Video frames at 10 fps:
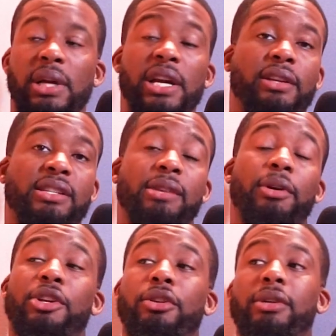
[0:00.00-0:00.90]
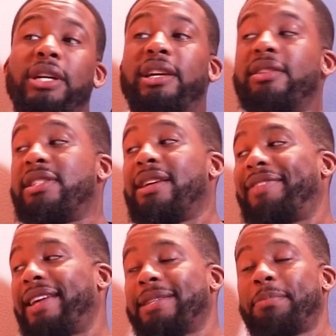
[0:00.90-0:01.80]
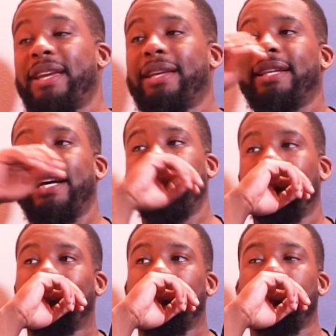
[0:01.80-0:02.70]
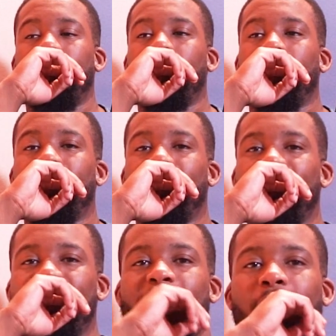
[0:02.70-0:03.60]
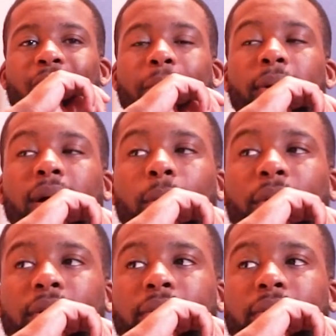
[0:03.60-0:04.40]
Man. You see what you do, yeah. You see if it gets peaking that, you you just gotta wrap it up with,